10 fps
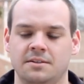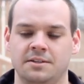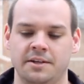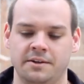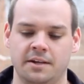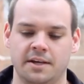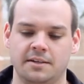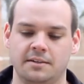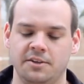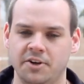And they were like,
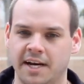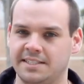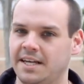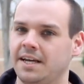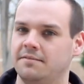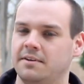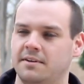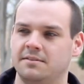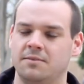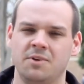"You got saved." And I
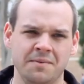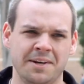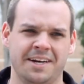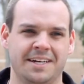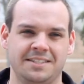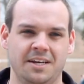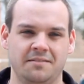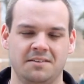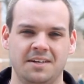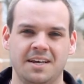was like, "What do you mean I got saved?"
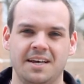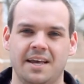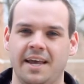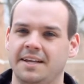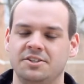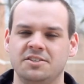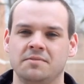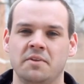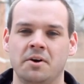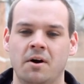And just
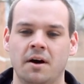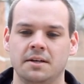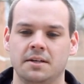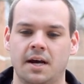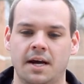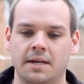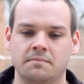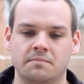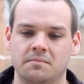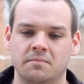from then on, I
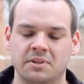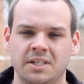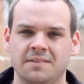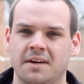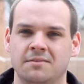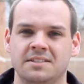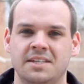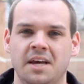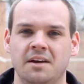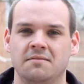believed I was
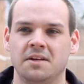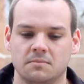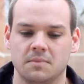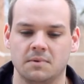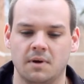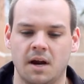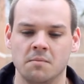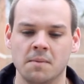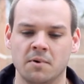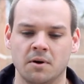saved. I
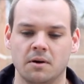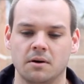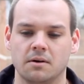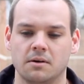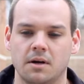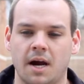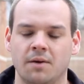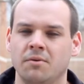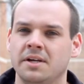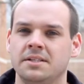remember I
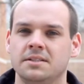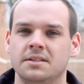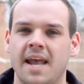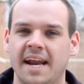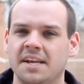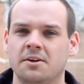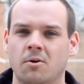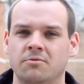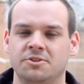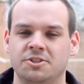really hated
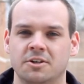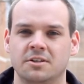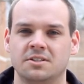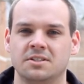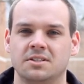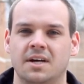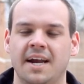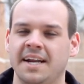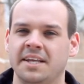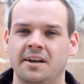going to church. I
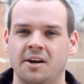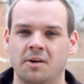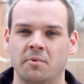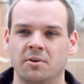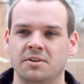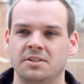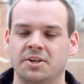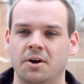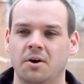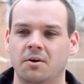hated getting up early to
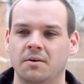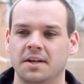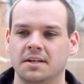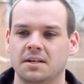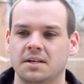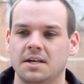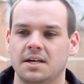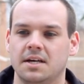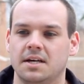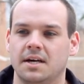go,
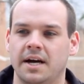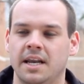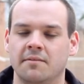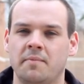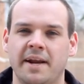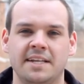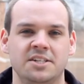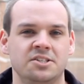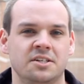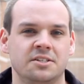and I never paid
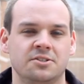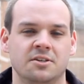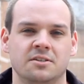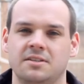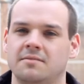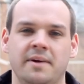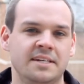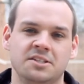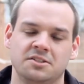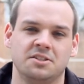attention in church, never paid
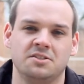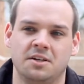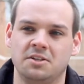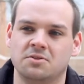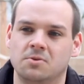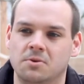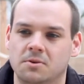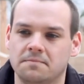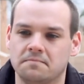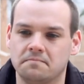attention in Sunday school.